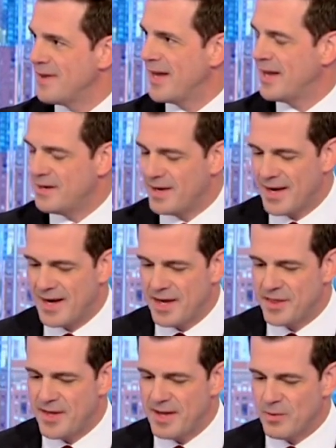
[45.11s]
And
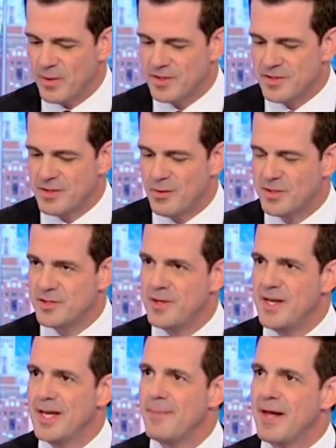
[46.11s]
I think what's
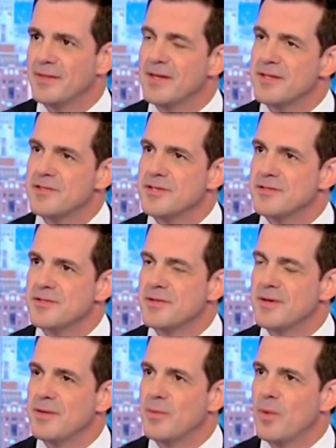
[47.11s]
unique about this
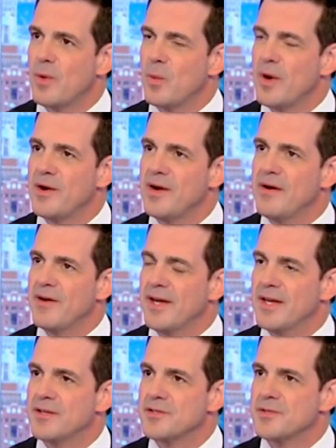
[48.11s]
is what we're
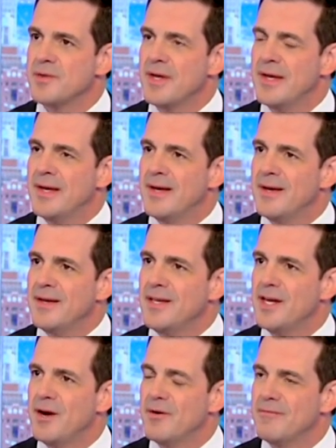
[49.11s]
hearing is,
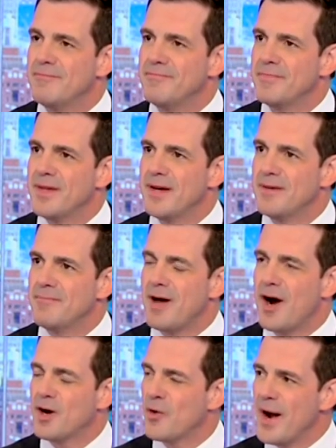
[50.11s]

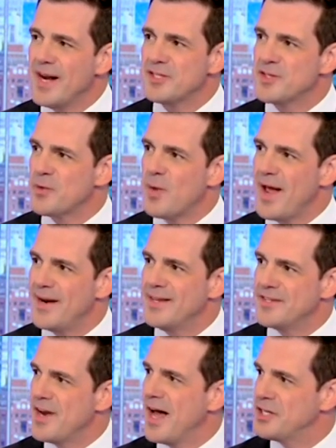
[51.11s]
our greatest threat
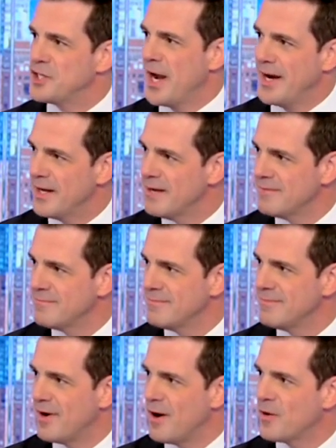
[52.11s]
is not China.
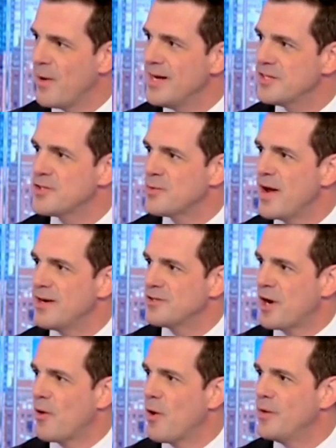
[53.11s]
Our greatest threat
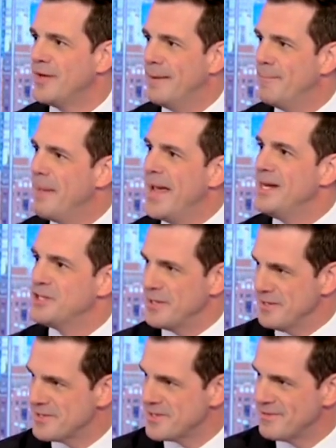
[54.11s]
is our own
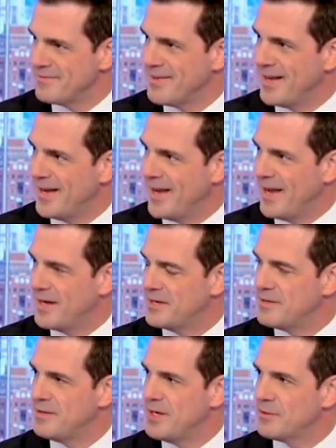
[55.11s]
impatience.
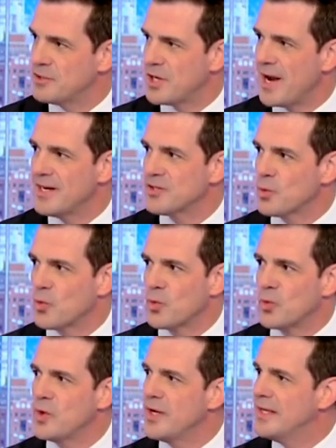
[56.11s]
And, China's
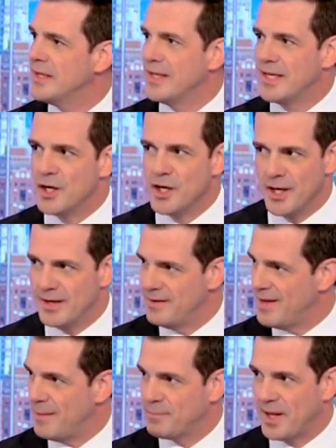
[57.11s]
really
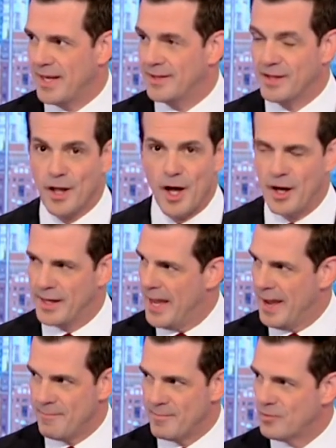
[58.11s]
good at playing the long
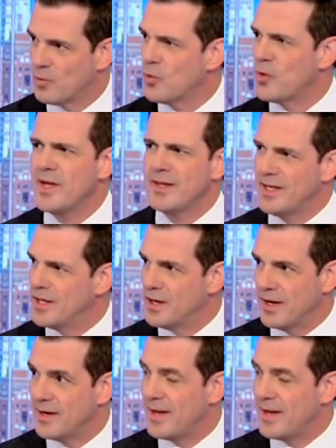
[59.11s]
game, really good.